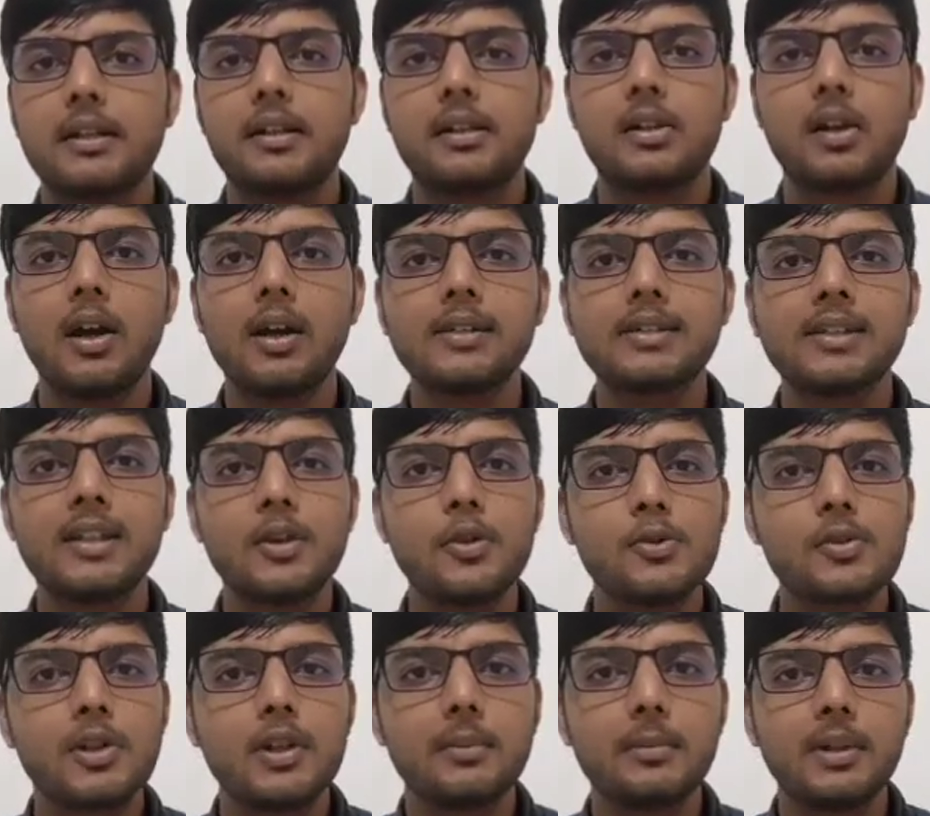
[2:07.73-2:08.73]

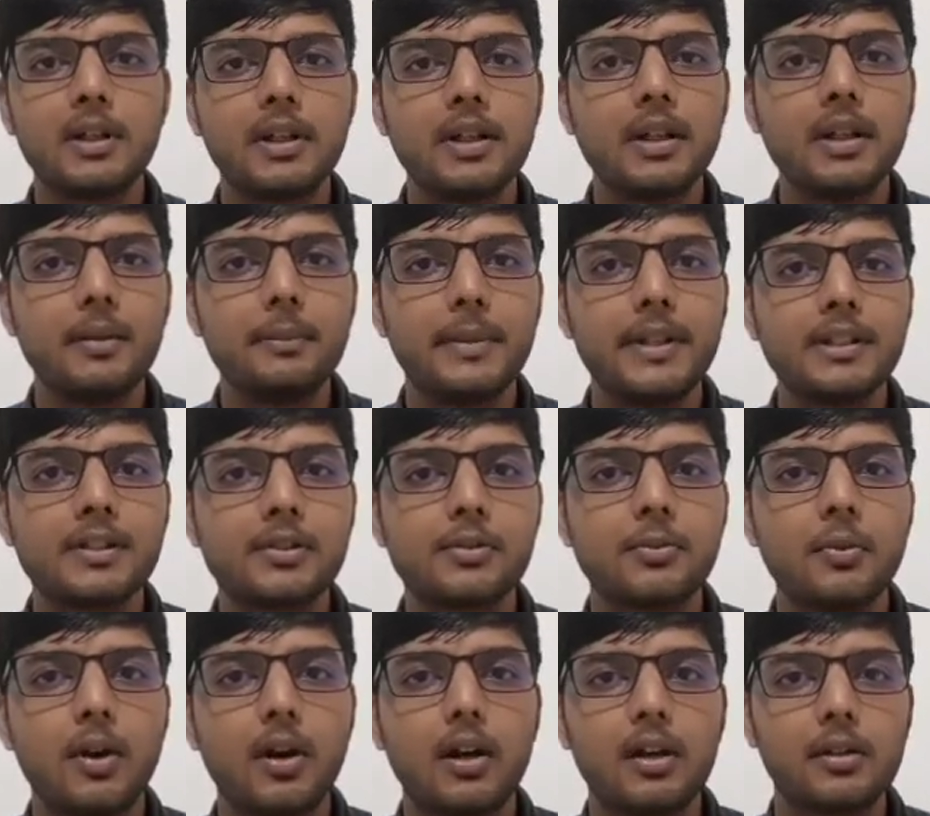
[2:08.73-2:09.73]
Translucent material means
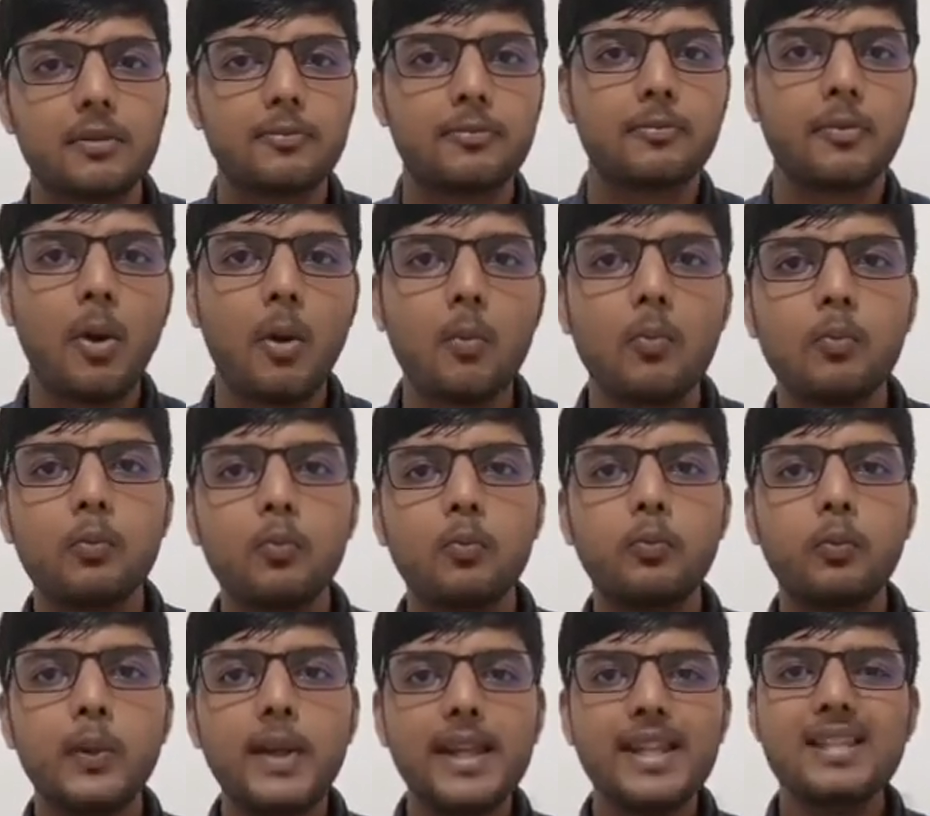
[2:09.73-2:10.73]
what? From
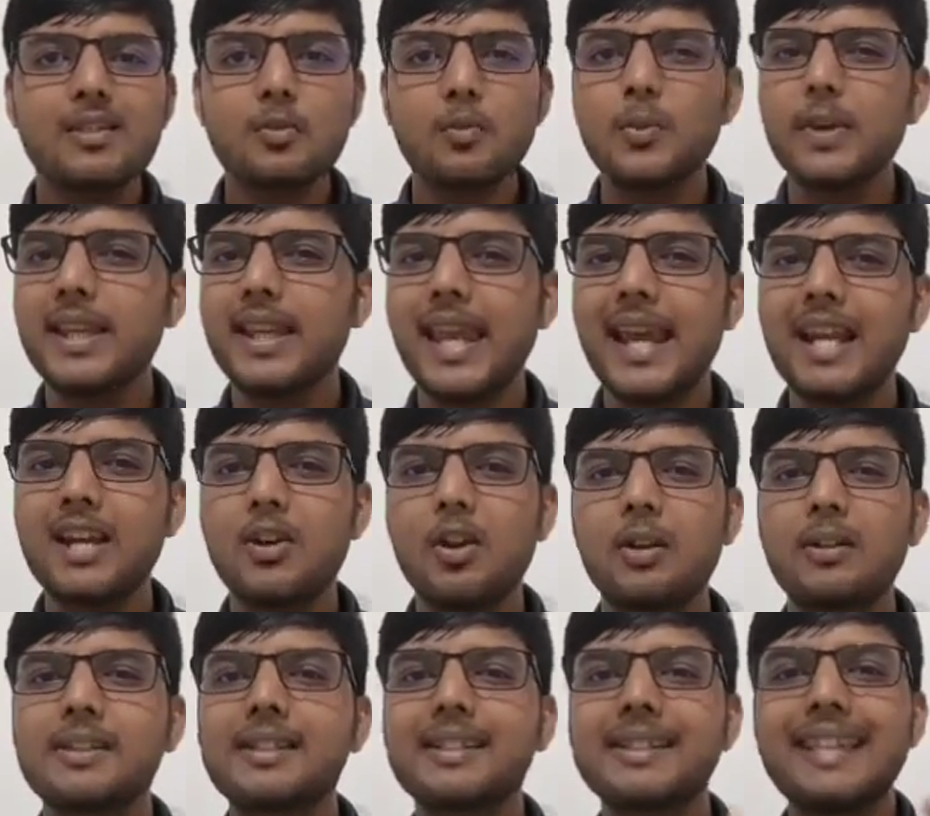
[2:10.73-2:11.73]
which we
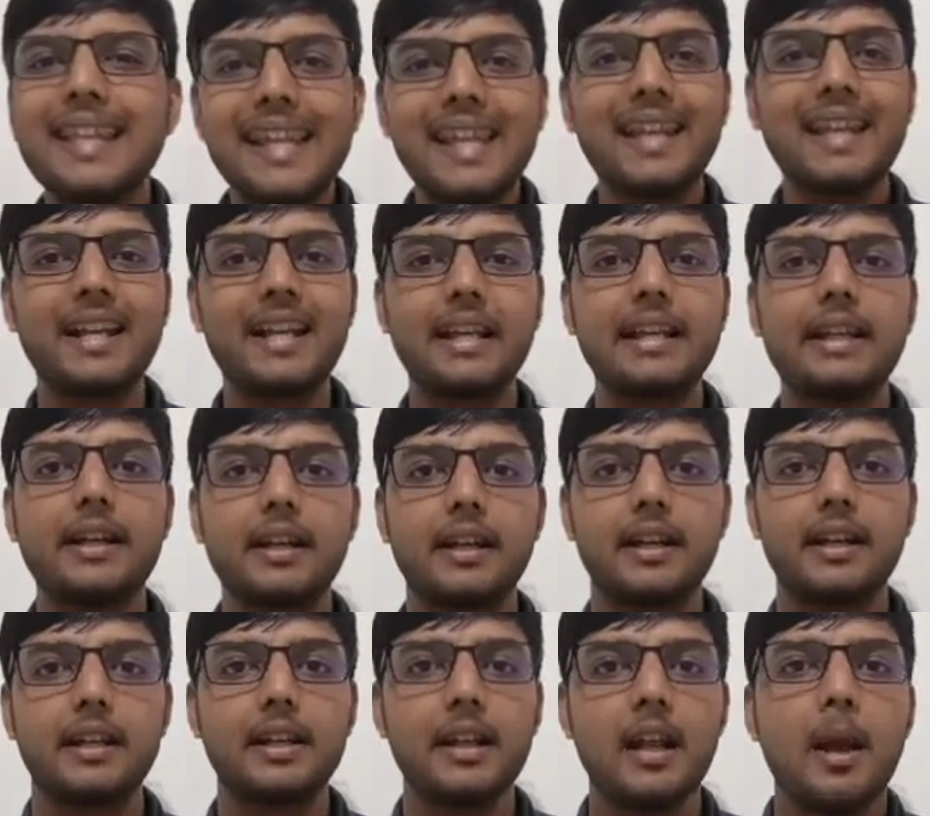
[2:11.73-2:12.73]
cannot see
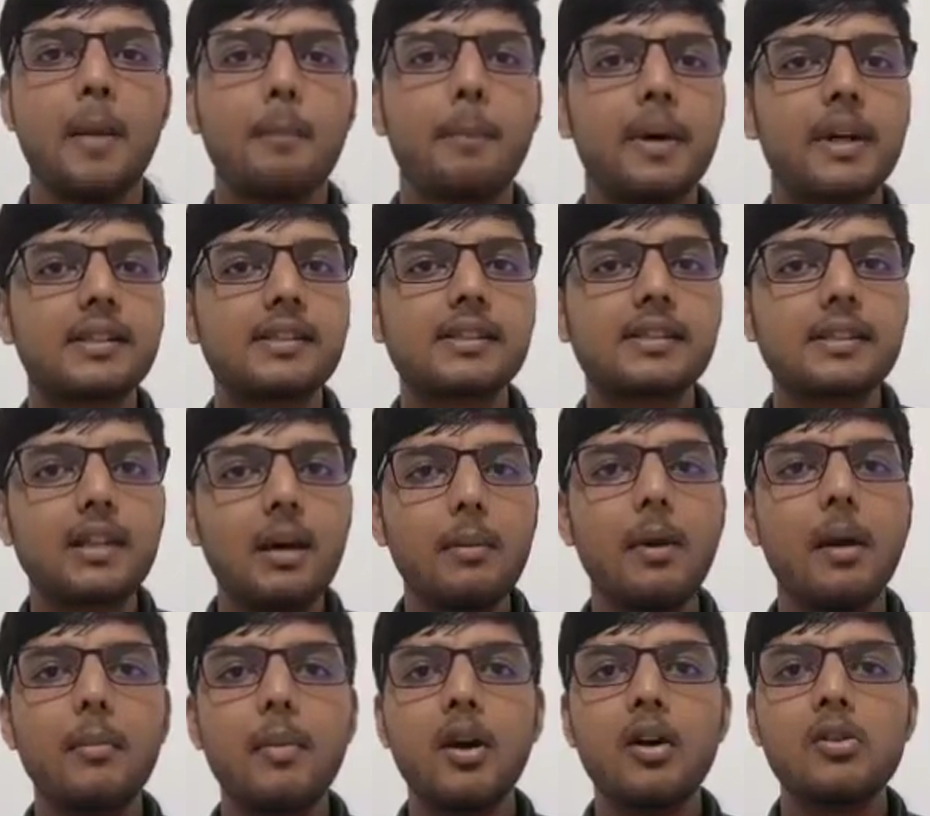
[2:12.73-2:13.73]
clearly, but some
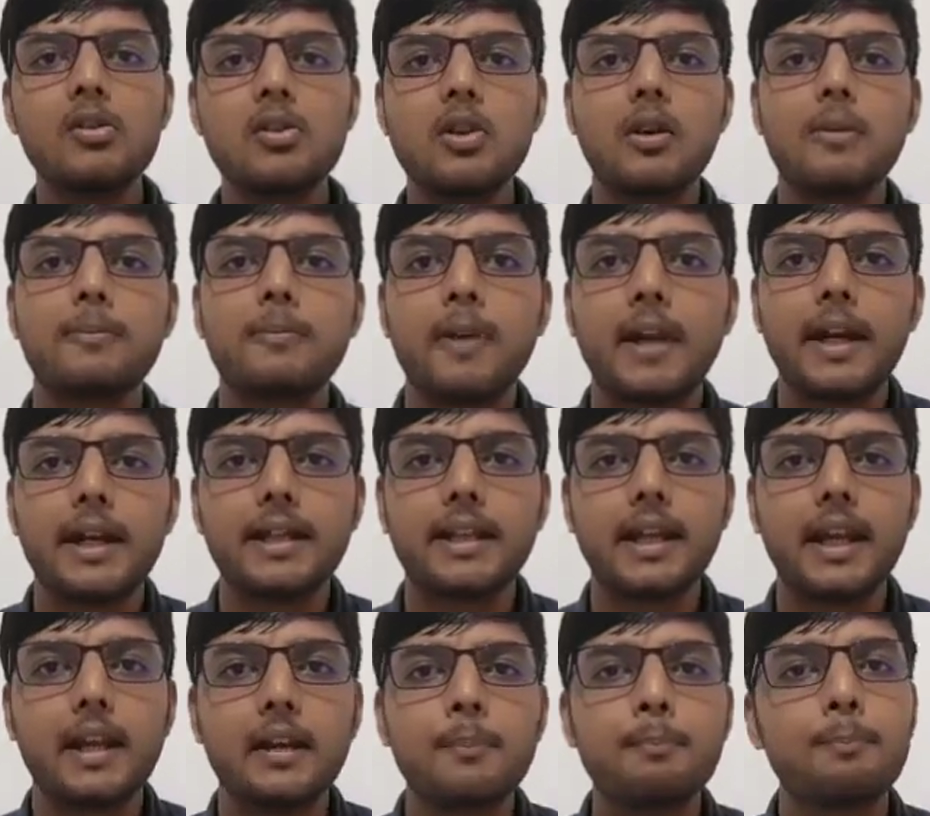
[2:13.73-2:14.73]
amount of light
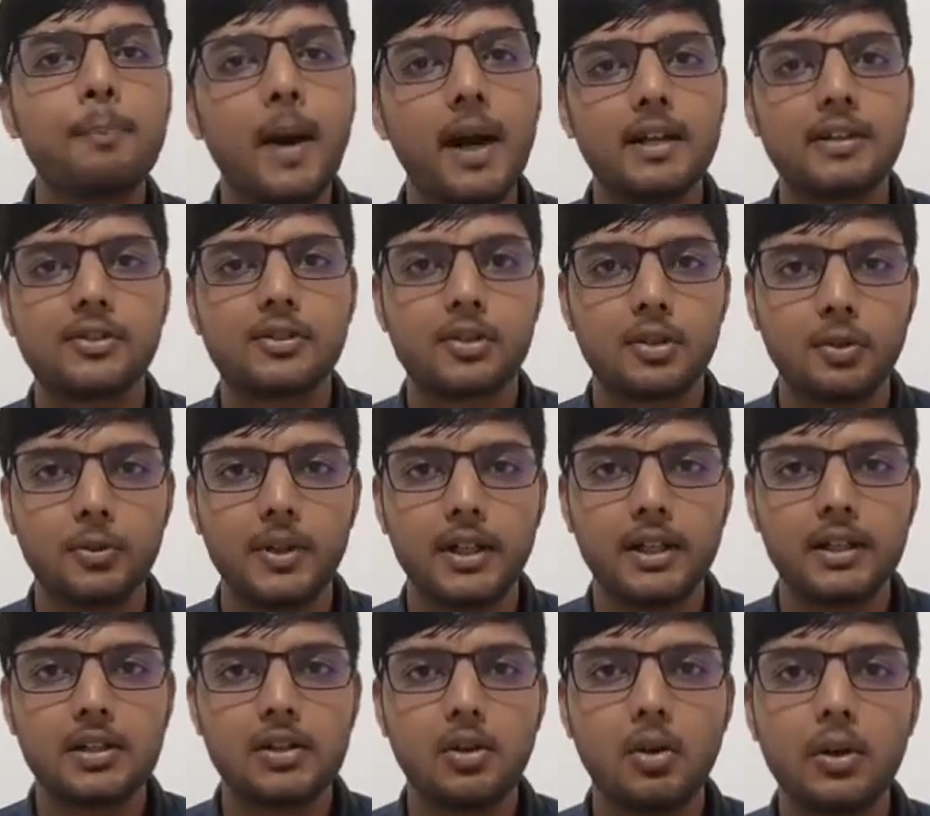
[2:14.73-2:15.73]
can pass through
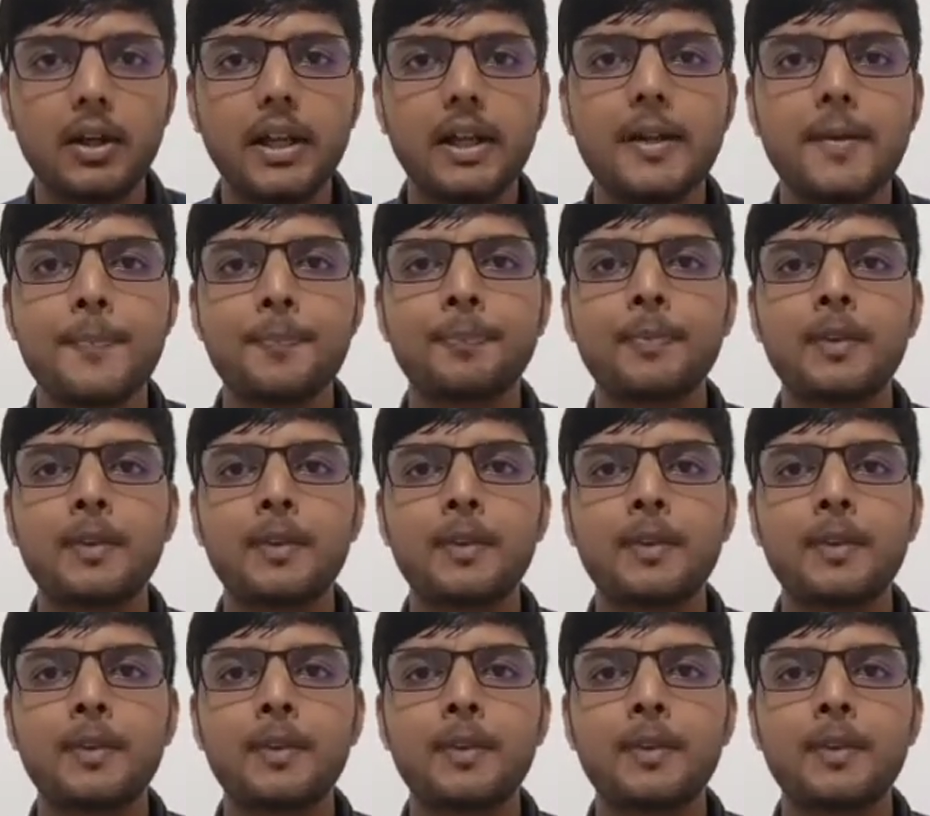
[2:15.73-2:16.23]
it. Okay,